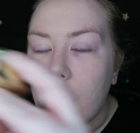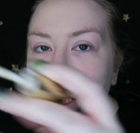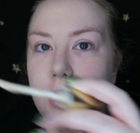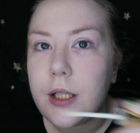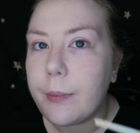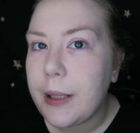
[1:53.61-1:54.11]

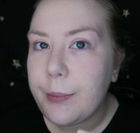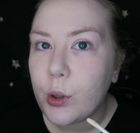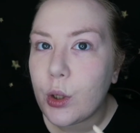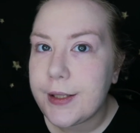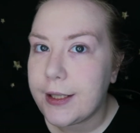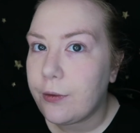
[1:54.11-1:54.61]
Some people
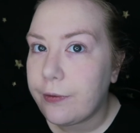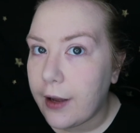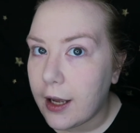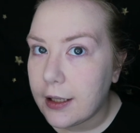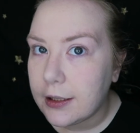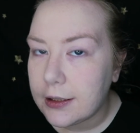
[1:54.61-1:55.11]
conceal
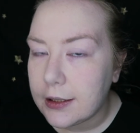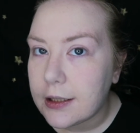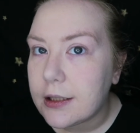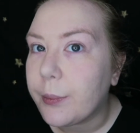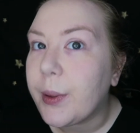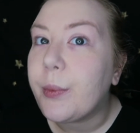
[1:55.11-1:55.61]
first,
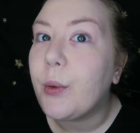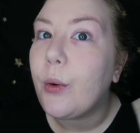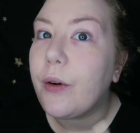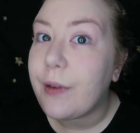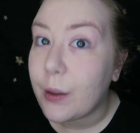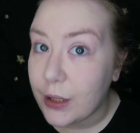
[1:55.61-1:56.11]
some
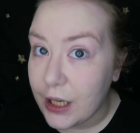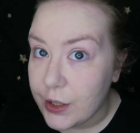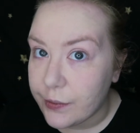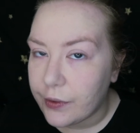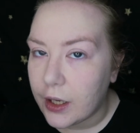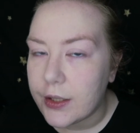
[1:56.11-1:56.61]
people
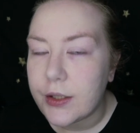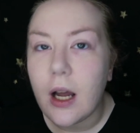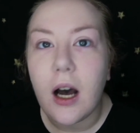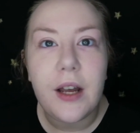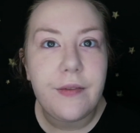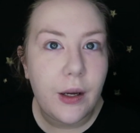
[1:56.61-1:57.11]
foundation first.
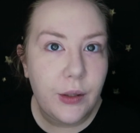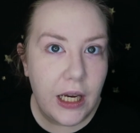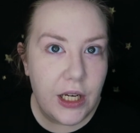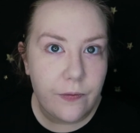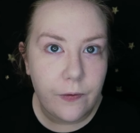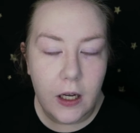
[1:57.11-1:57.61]
I
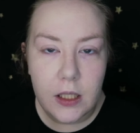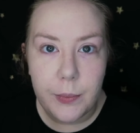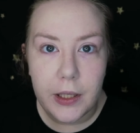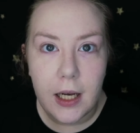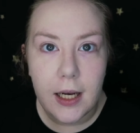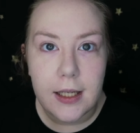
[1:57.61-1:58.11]
foundation first
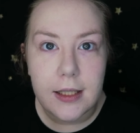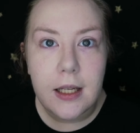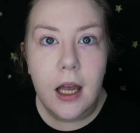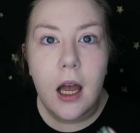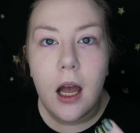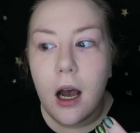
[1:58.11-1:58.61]
because
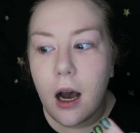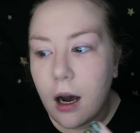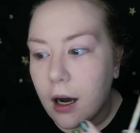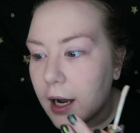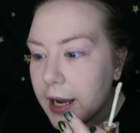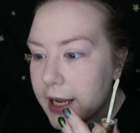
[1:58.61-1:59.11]

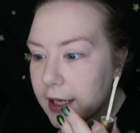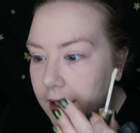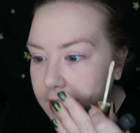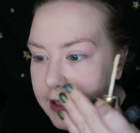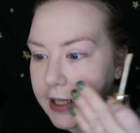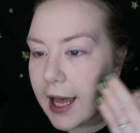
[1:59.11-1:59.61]
I
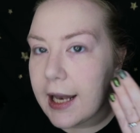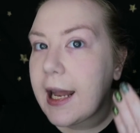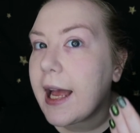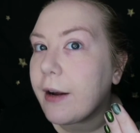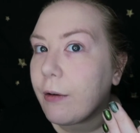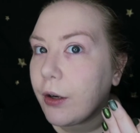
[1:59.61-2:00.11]
like to get a
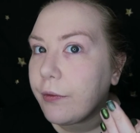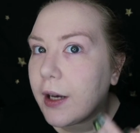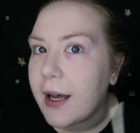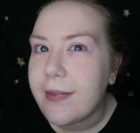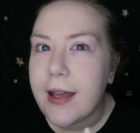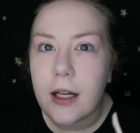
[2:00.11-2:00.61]
layer over
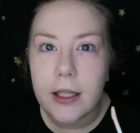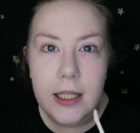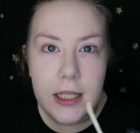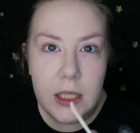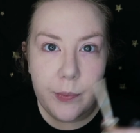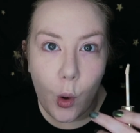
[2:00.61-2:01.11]
and then I
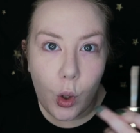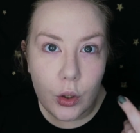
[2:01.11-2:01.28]
can spot